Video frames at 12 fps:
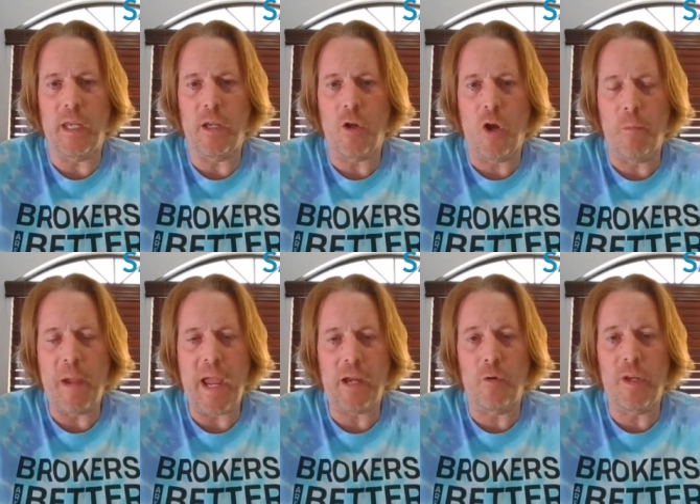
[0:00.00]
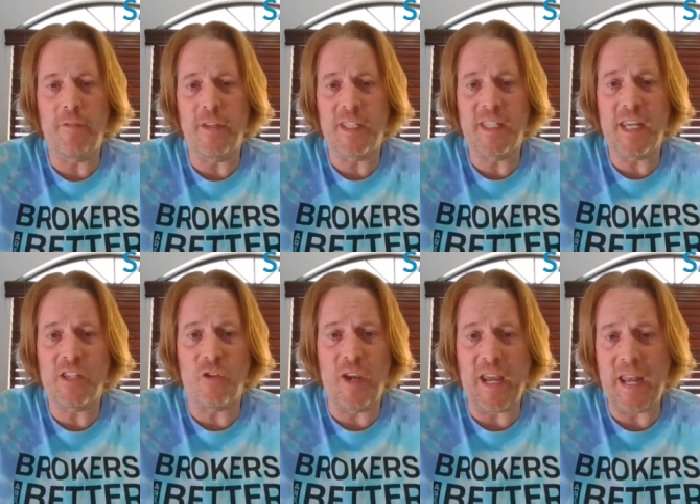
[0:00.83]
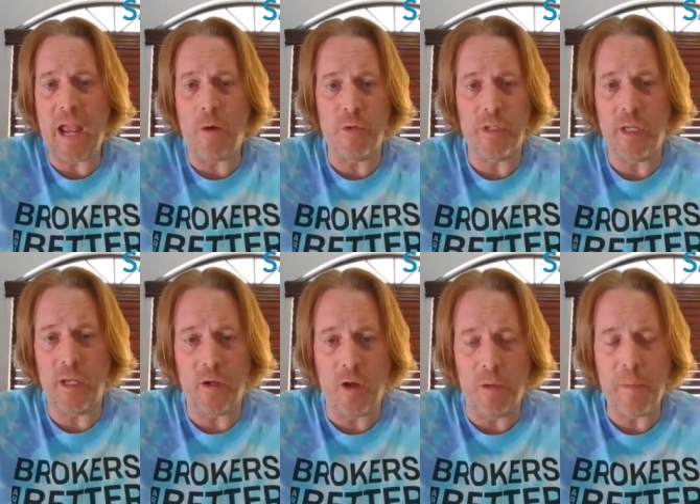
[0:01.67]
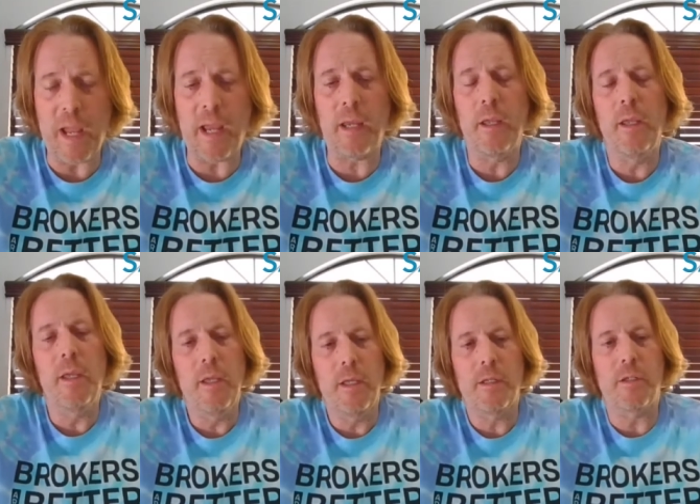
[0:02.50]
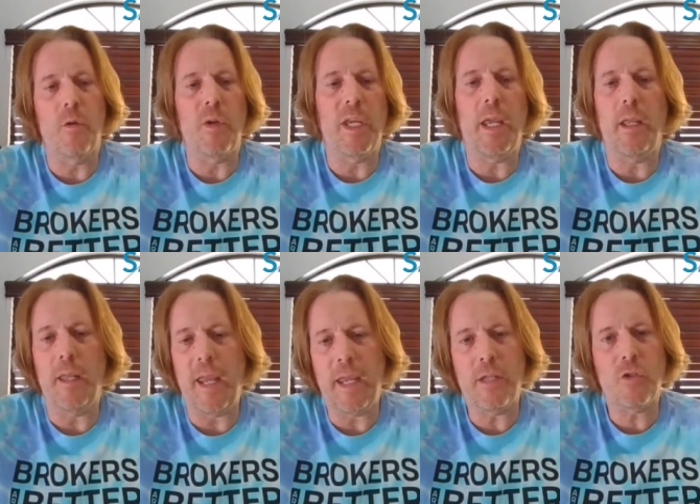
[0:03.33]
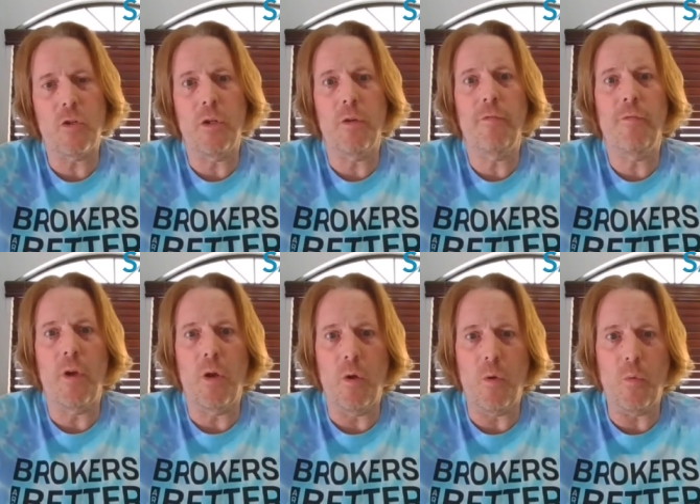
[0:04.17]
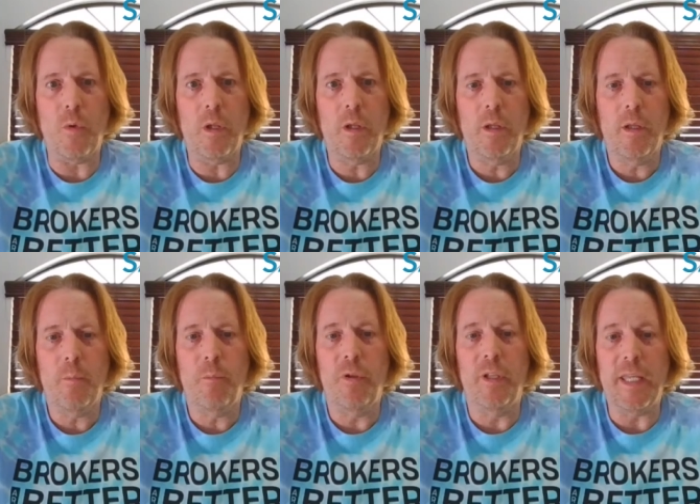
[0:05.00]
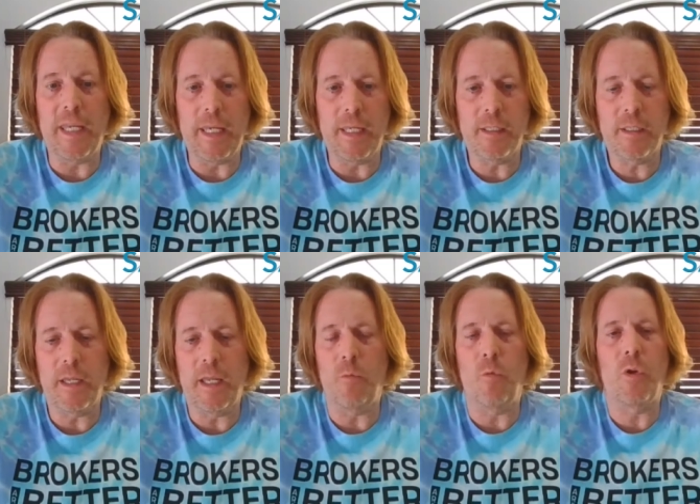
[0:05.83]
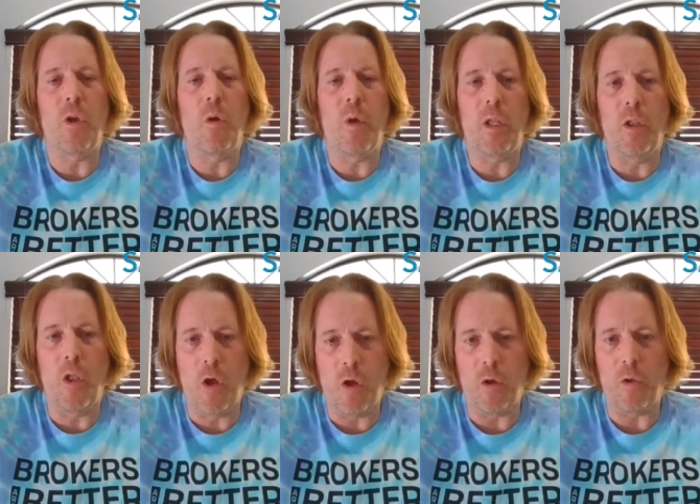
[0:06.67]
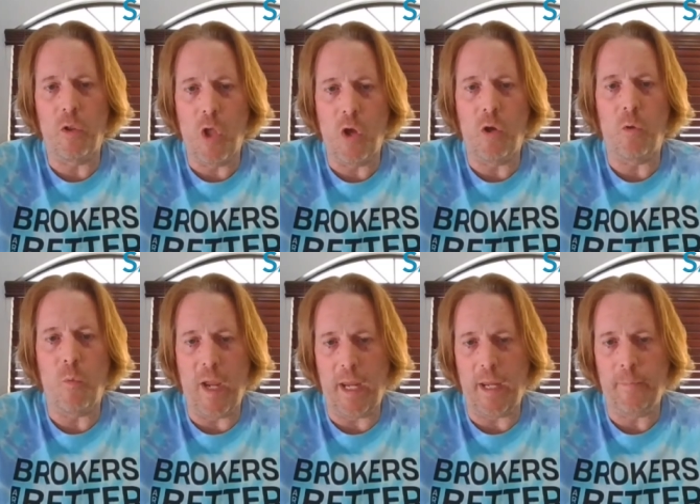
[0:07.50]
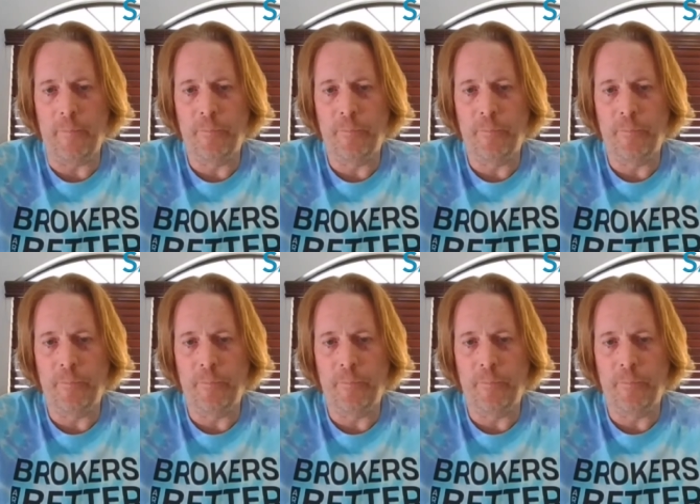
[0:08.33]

get a call back, or even six or eight hours to get a call back. So again, answer your phone, please. It will go a long, long way.